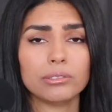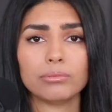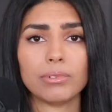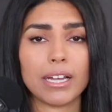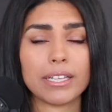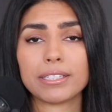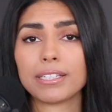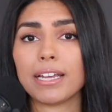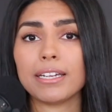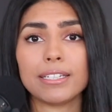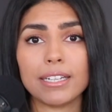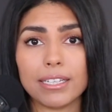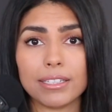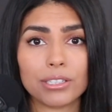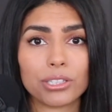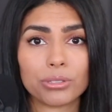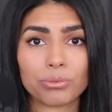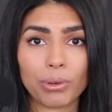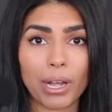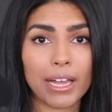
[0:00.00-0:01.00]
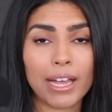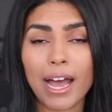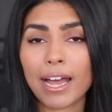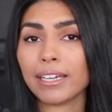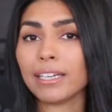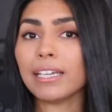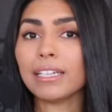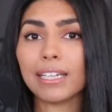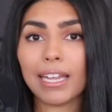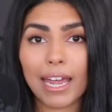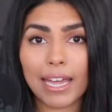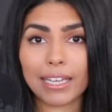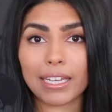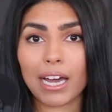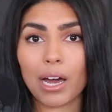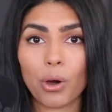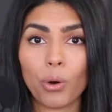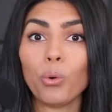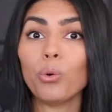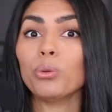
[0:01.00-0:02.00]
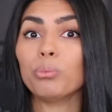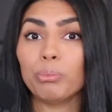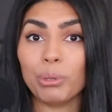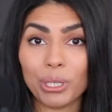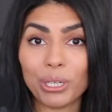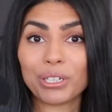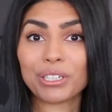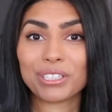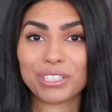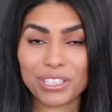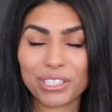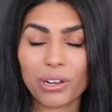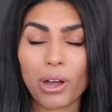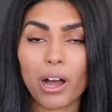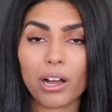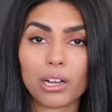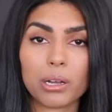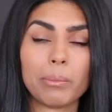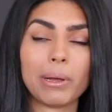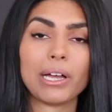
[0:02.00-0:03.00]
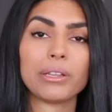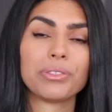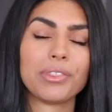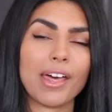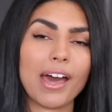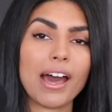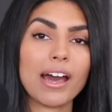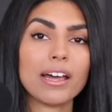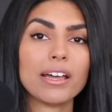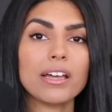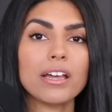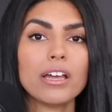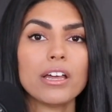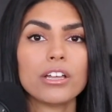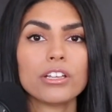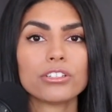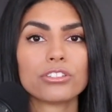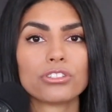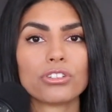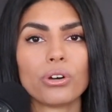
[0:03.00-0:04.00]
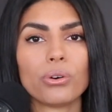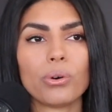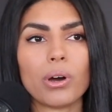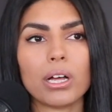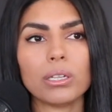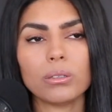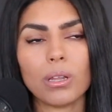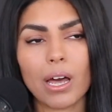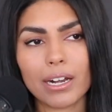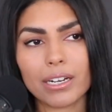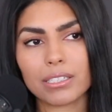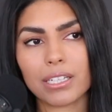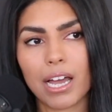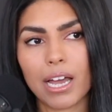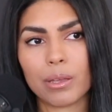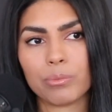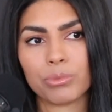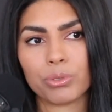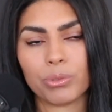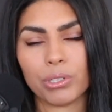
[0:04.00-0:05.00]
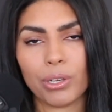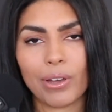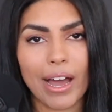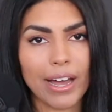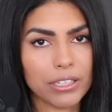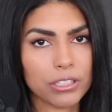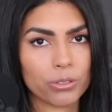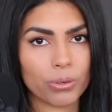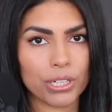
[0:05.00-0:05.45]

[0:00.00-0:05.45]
a sentence, right? I need like a whole book to talk about that. So a lot of times when you ask